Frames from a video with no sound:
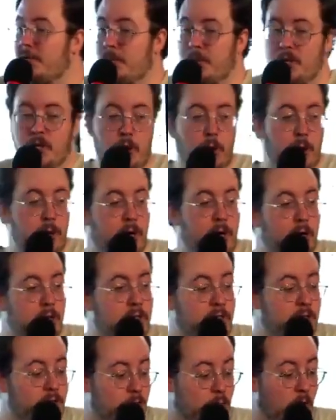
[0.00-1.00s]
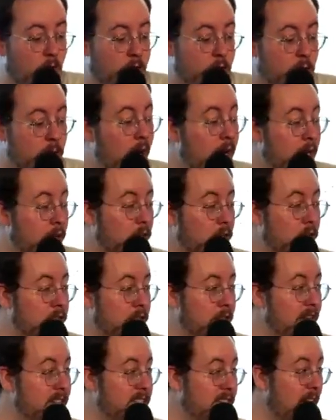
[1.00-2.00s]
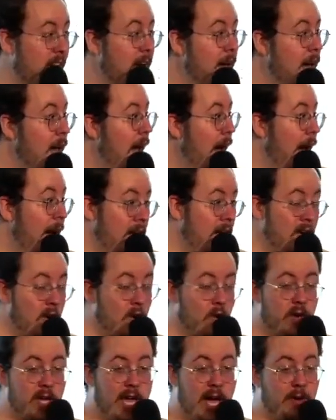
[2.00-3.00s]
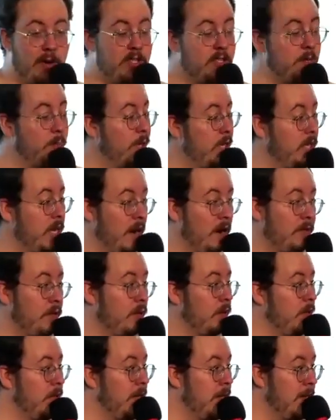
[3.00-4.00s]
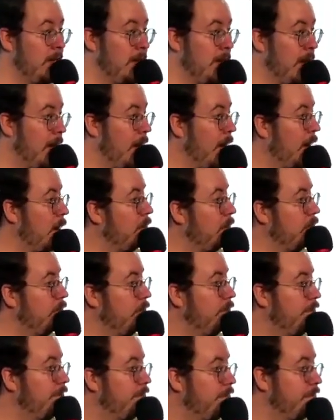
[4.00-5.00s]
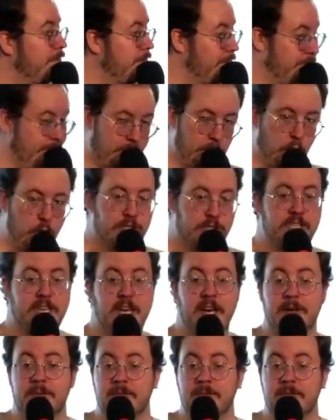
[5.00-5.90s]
the lawyers and from all the creditors, and they say, hey, your accounts have been covered. Um, we'll see you.